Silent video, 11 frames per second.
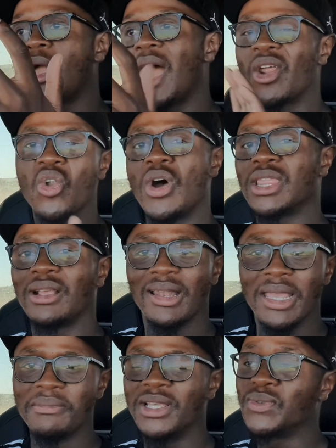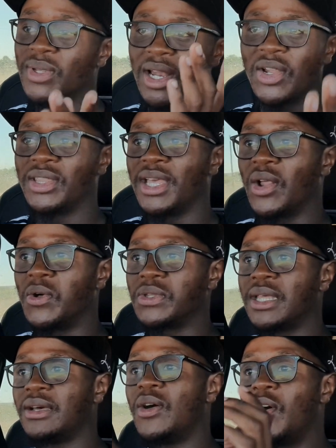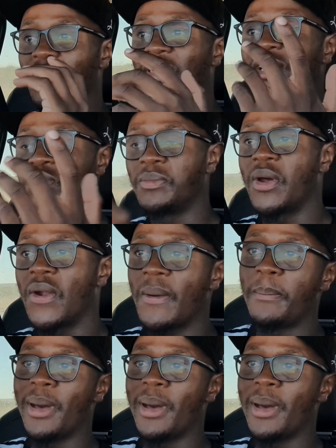I don't know what the claim is. We're gonna learn that all of that tomorrow.